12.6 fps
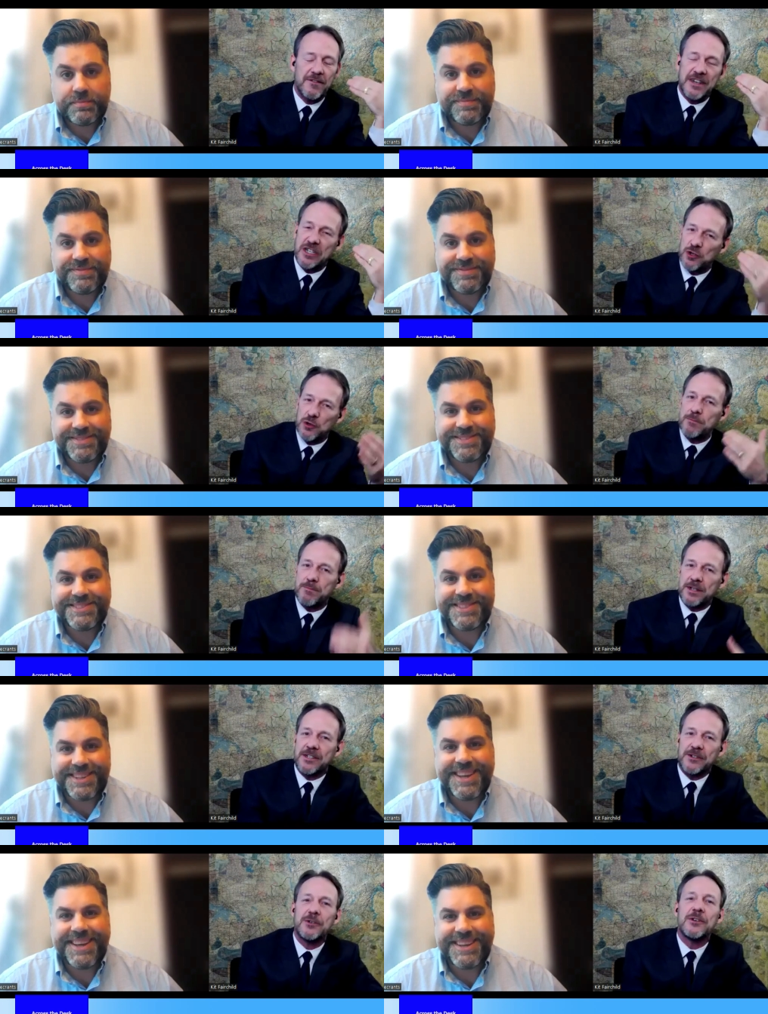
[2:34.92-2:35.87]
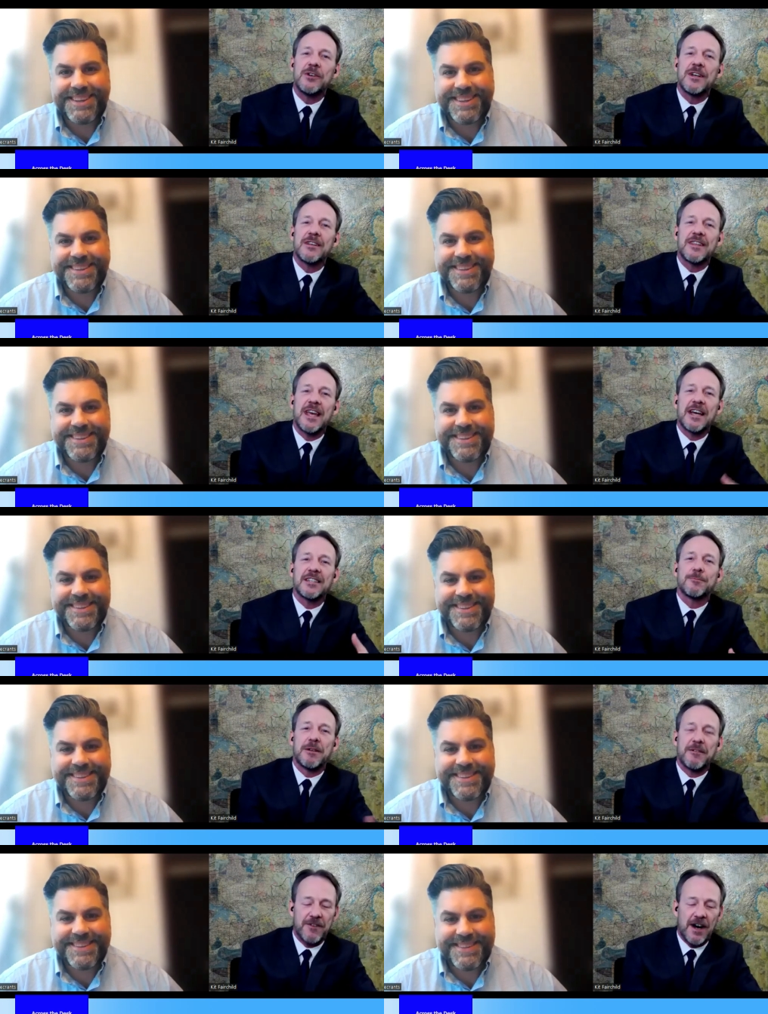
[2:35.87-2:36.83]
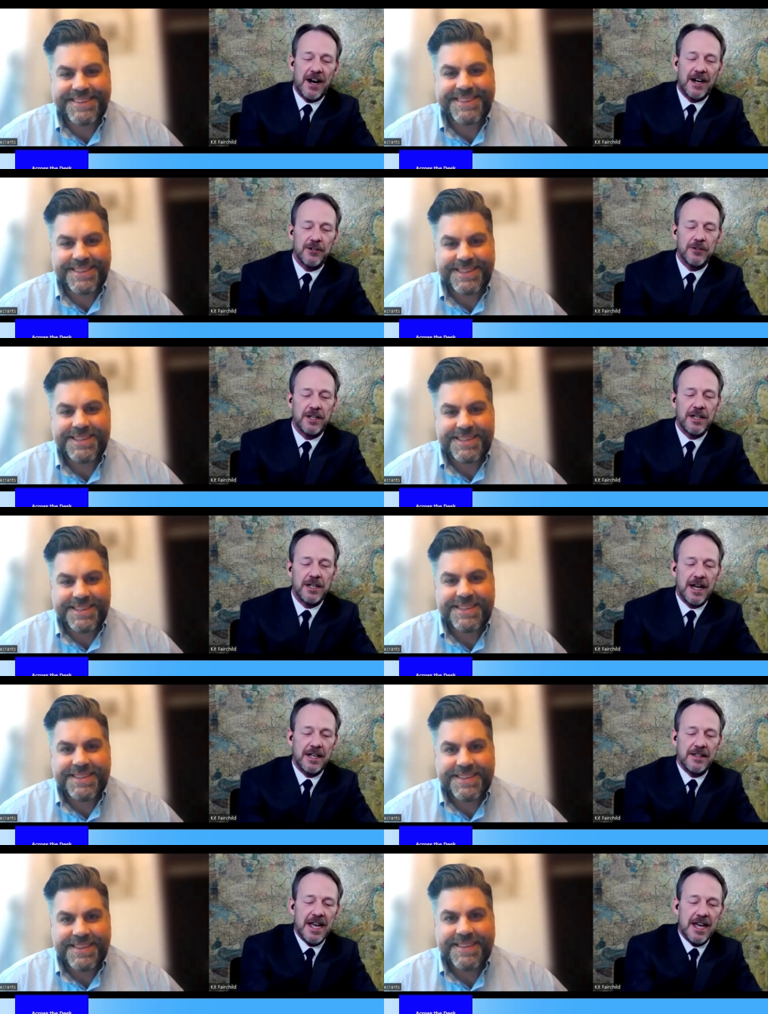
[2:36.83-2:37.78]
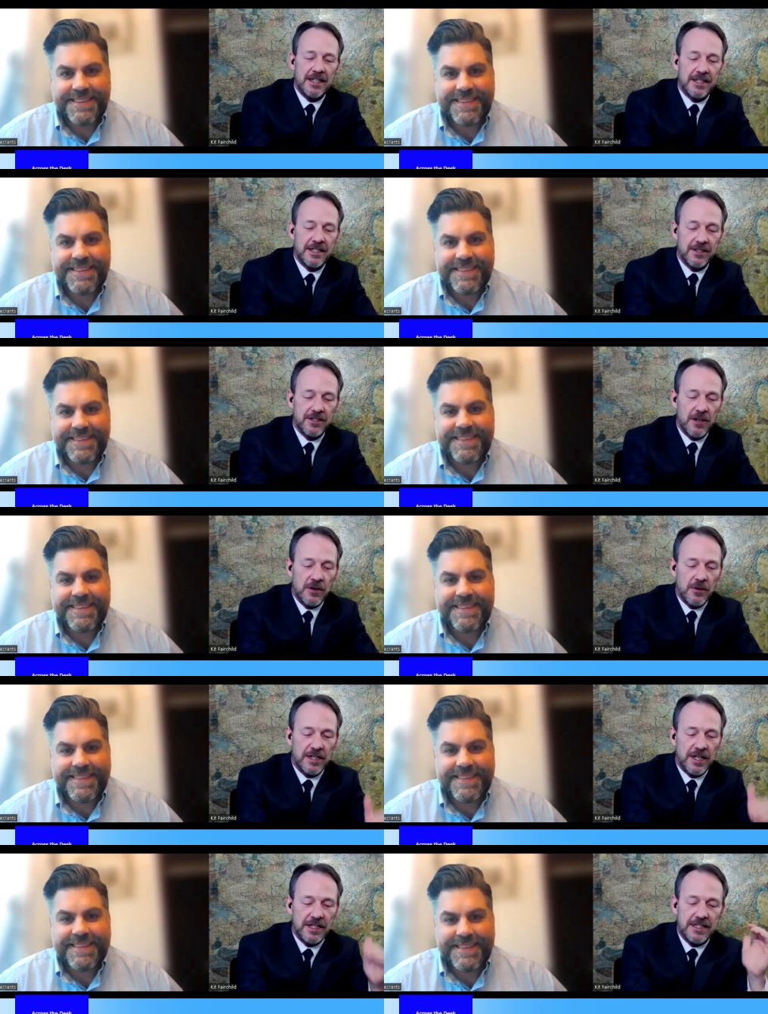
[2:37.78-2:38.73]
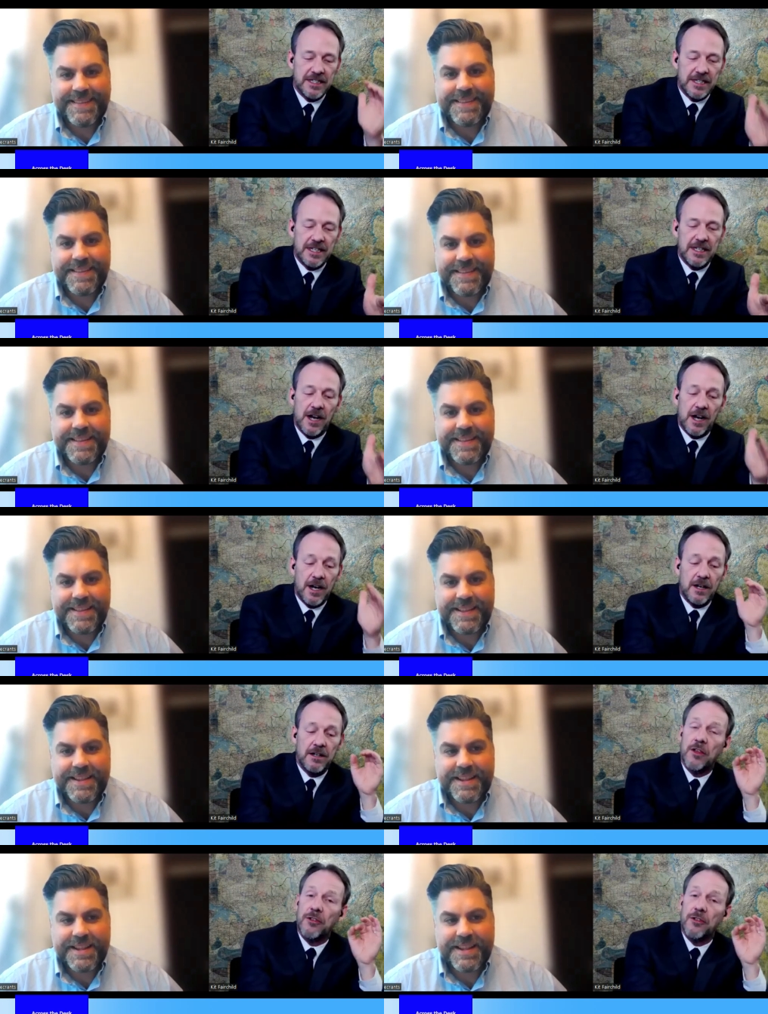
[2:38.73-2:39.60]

Speaker 1: have a new bill that has been filed, and that is what is it 10 uh,